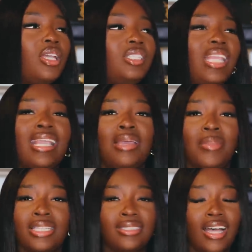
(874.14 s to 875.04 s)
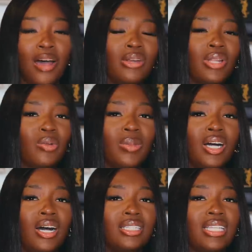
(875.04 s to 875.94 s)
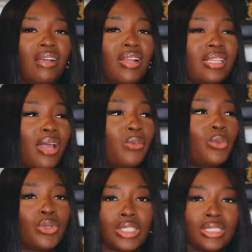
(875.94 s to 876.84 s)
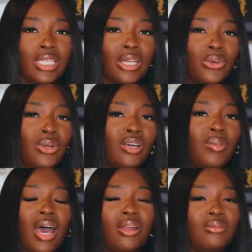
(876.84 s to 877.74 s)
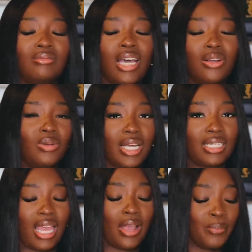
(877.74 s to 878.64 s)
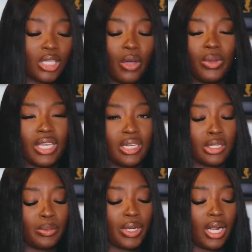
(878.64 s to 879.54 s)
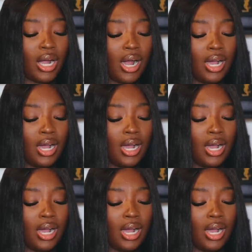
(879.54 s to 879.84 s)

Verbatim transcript: they get messed up i don't like my uggs have like that water stain on them i don't i don't like that so i want to get another pair of